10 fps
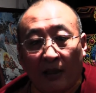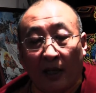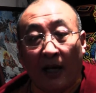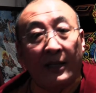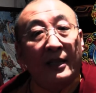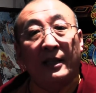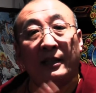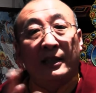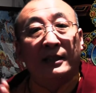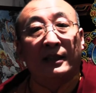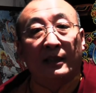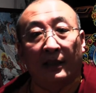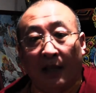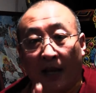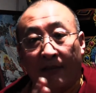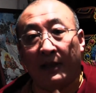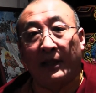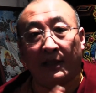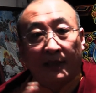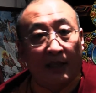I didn't listen
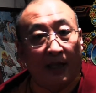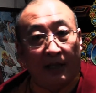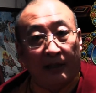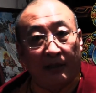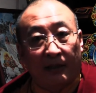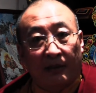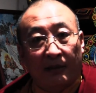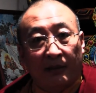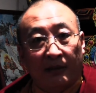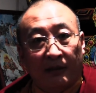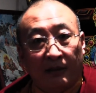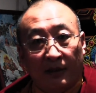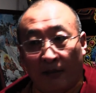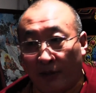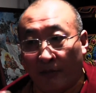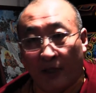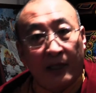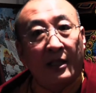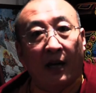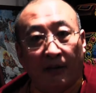everything said, sometimes many
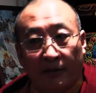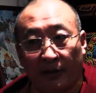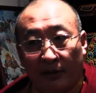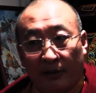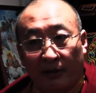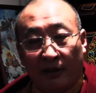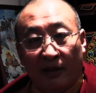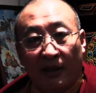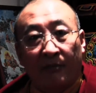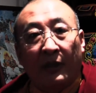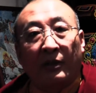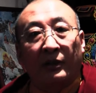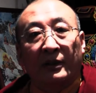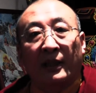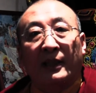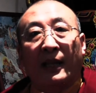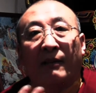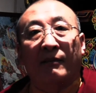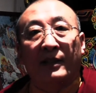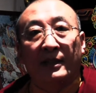times, because
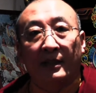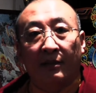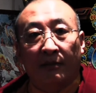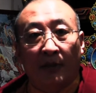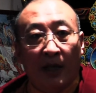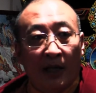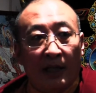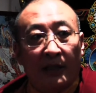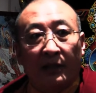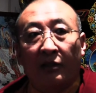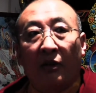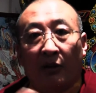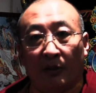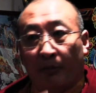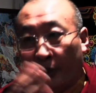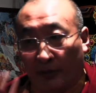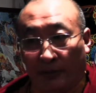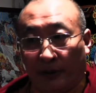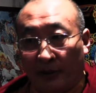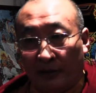their wisdom is not
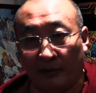perfect.